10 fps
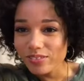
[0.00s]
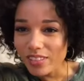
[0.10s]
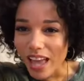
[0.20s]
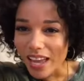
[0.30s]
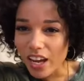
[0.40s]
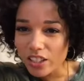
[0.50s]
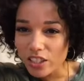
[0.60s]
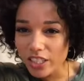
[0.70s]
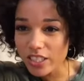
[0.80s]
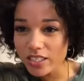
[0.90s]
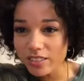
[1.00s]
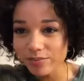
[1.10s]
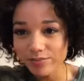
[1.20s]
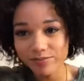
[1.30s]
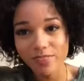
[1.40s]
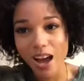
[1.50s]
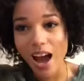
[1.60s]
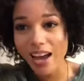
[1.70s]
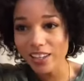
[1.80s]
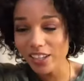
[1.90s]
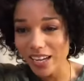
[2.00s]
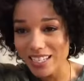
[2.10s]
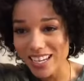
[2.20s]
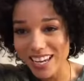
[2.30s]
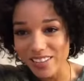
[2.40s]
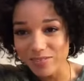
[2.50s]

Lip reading: Egg hunters? Hi, look, I did it.